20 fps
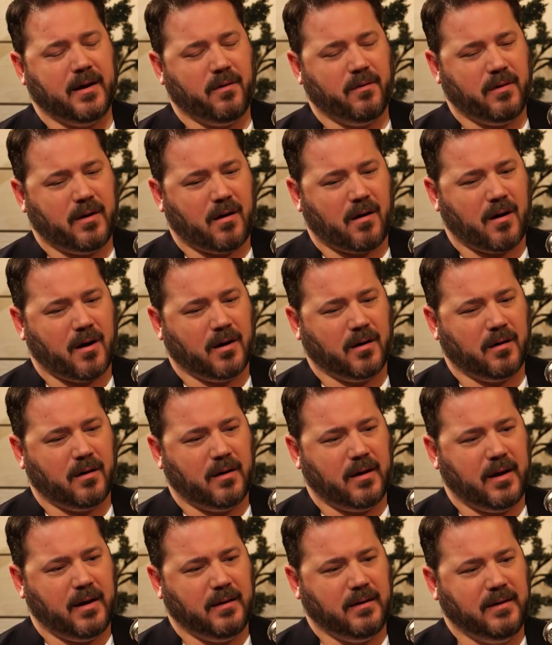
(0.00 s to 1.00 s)
are
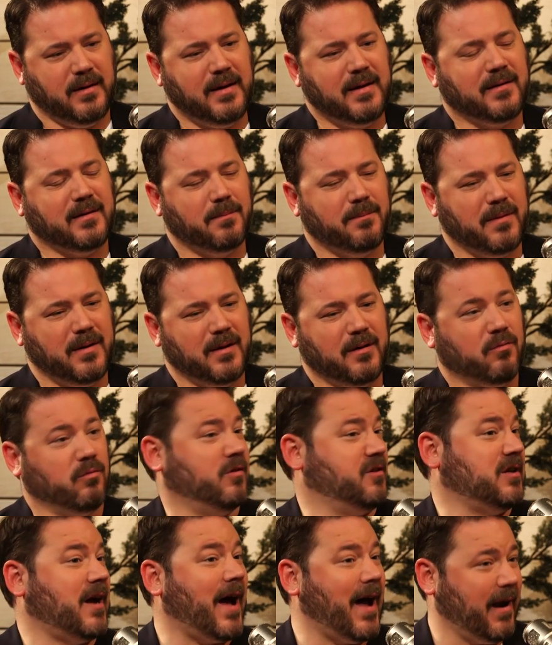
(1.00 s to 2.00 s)
need to be
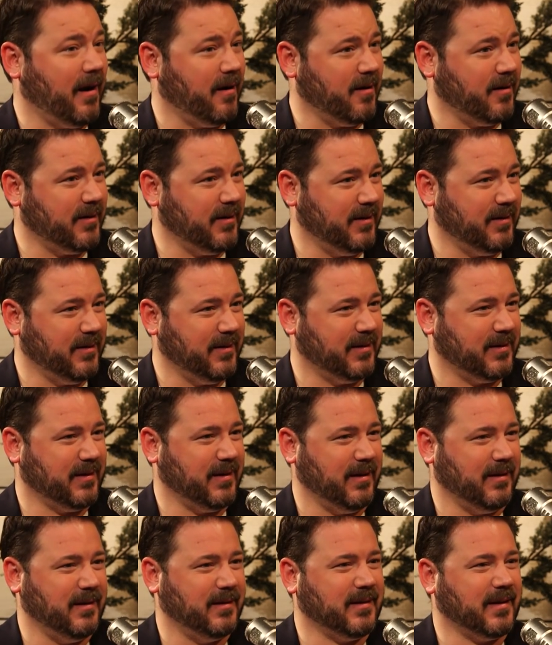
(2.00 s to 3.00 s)
retired. In
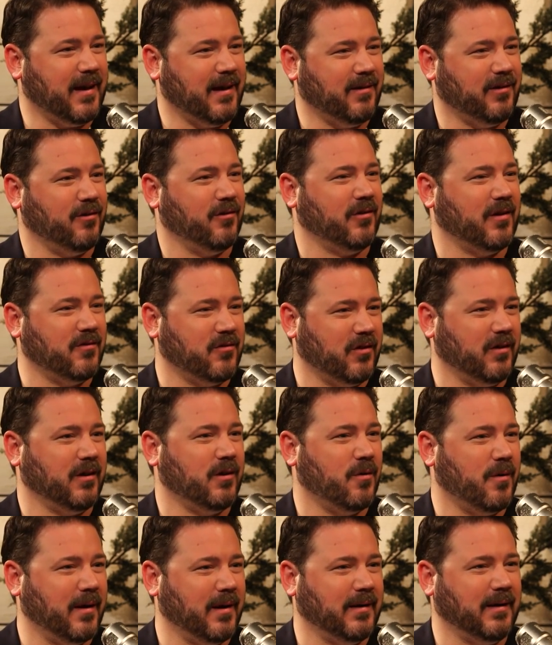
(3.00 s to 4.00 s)
this case, you're essentially
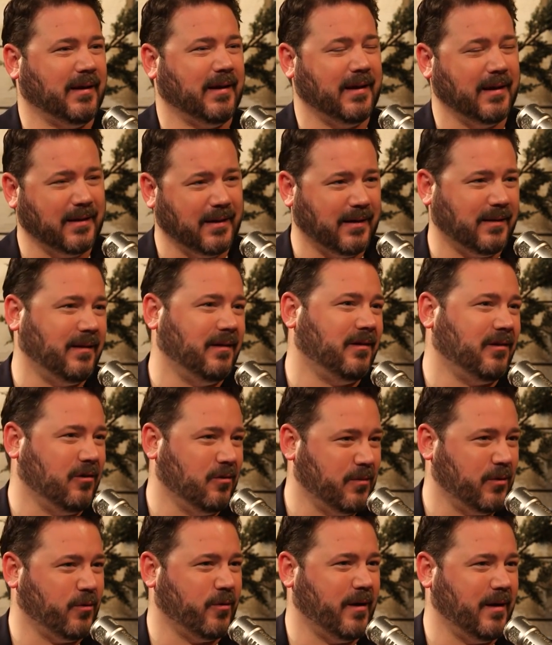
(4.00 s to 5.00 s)
going and killing these
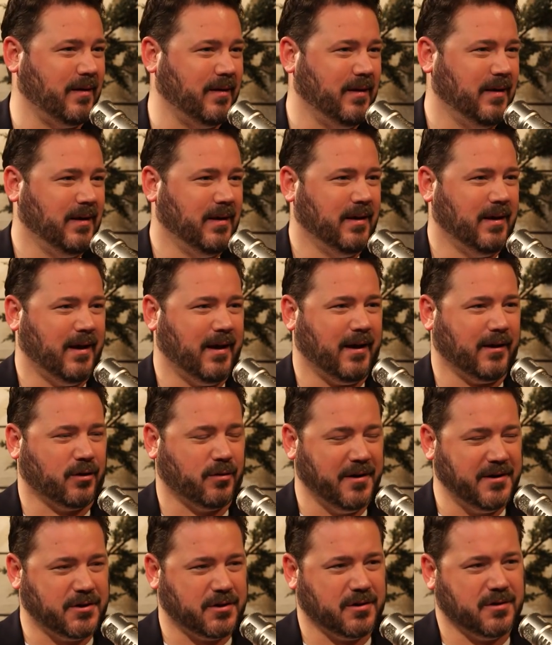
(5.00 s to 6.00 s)
humanoid
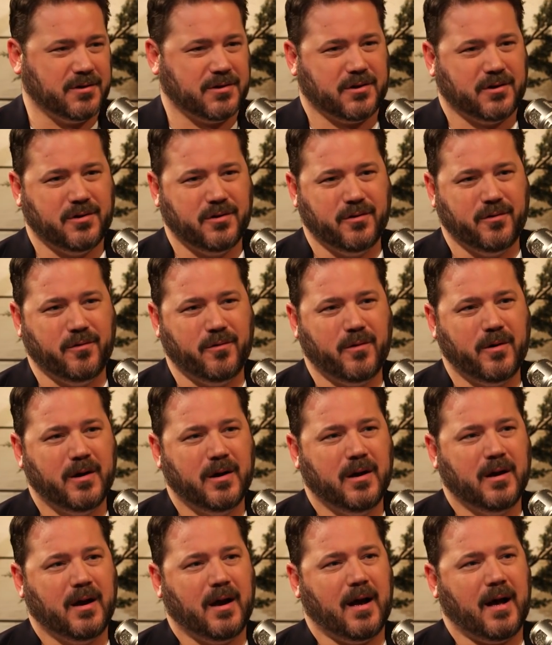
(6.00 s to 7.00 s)
creatures who
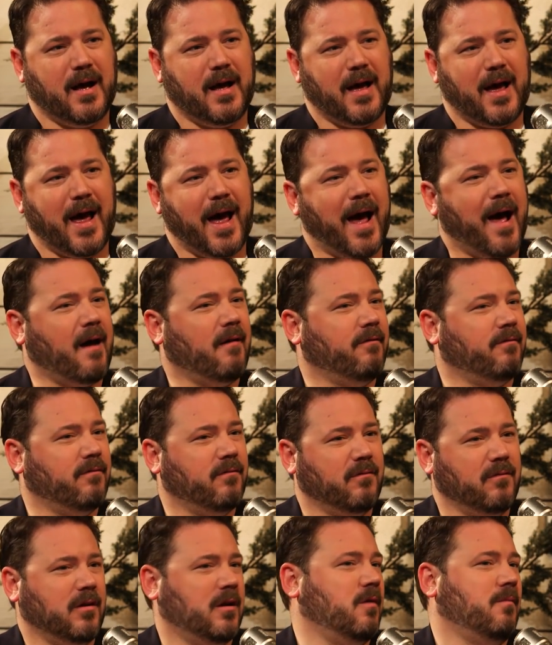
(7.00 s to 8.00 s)
have
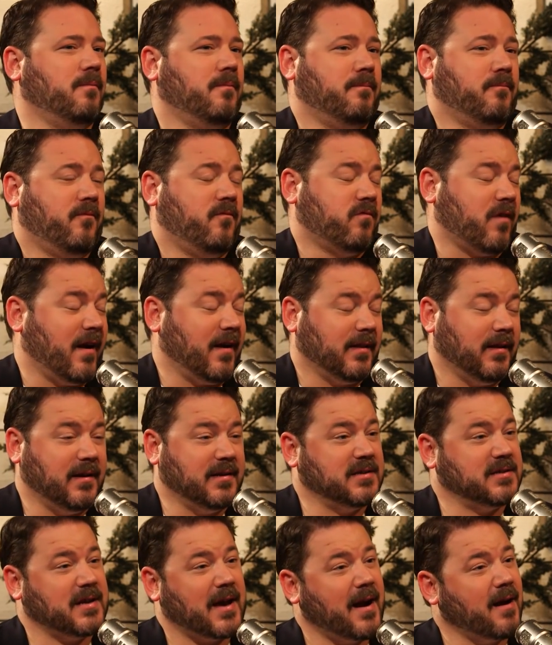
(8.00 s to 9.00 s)
frankly a
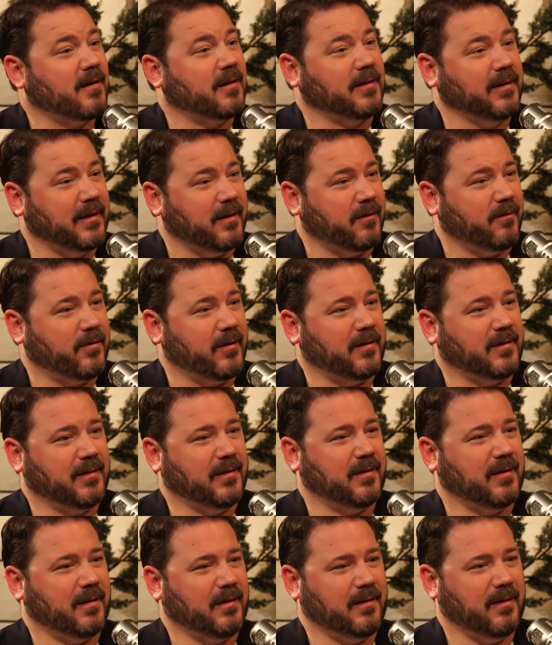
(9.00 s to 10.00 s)
desire to live.
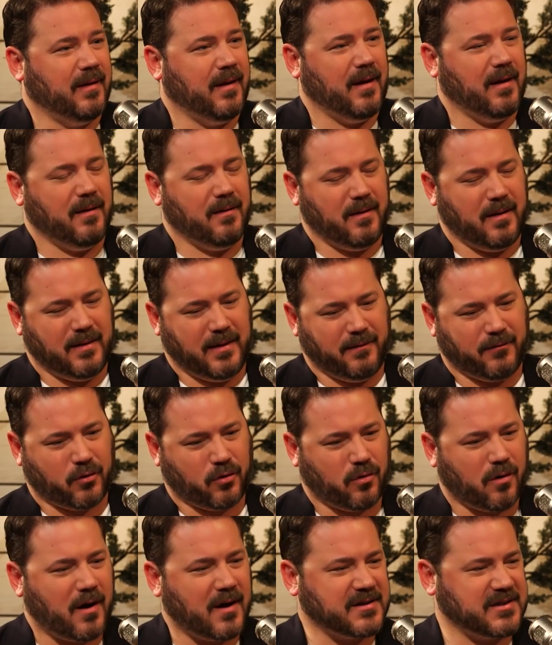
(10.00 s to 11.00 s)
They've
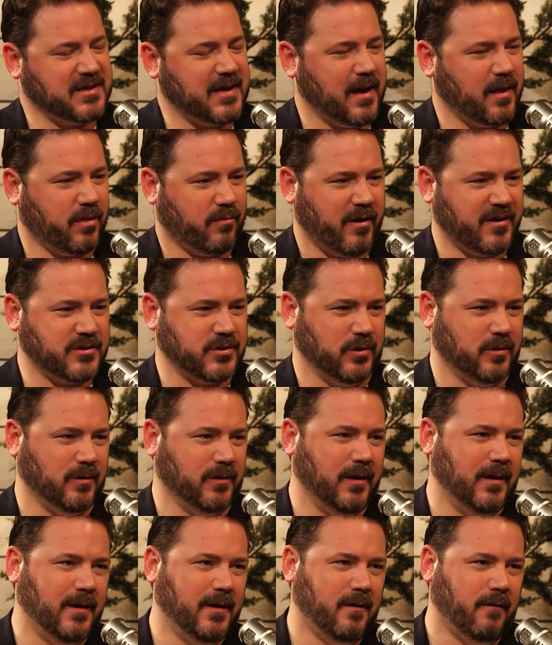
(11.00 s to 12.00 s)
crossed that
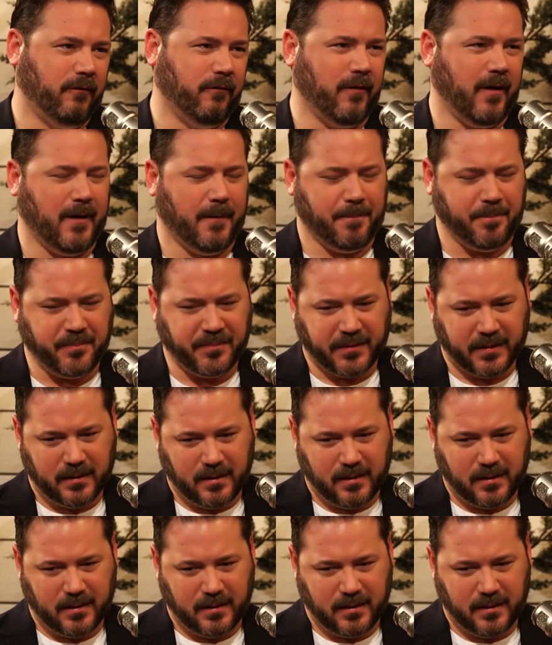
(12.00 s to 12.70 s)
threshold from